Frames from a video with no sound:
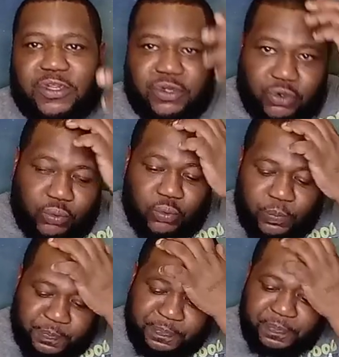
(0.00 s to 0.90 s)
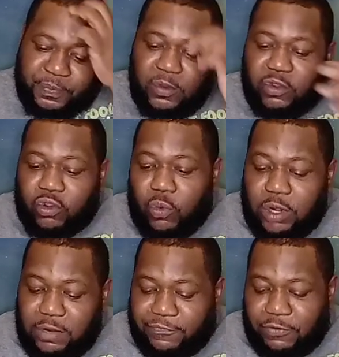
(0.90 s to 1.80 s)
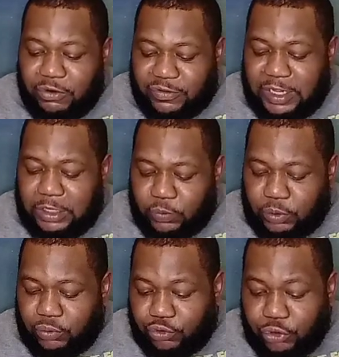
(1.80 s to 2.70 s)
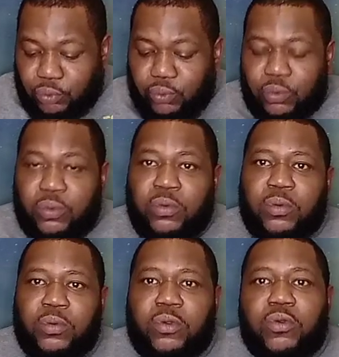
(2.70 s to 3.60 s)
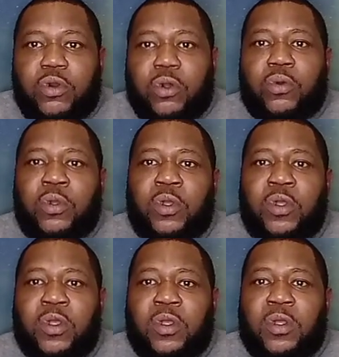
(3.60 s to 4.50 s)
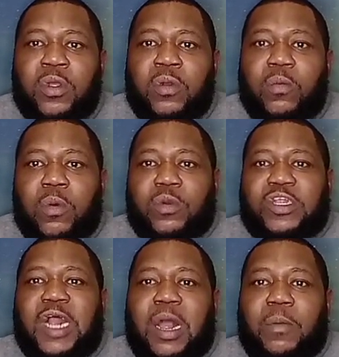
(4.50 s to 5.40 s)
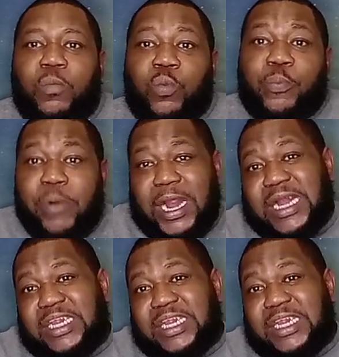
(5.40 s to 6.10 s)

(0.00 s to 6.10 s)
So one of the first things we're going to do, you know, when we start breaking this ground up,